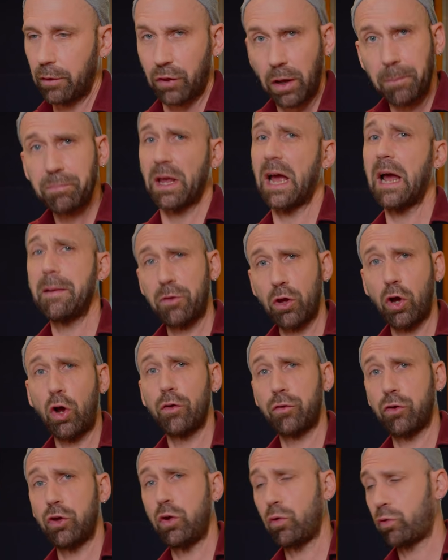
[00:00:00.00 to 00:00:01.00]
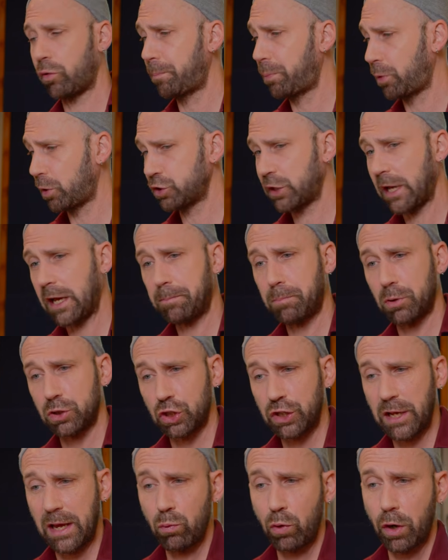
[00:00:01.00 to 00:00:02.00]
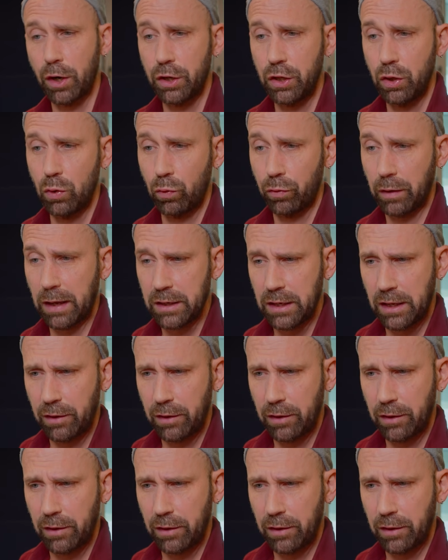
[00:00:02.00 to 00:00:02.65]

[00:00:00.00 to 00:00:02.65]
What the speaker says: Sometimes I also use a Pultec, but today we're going to use at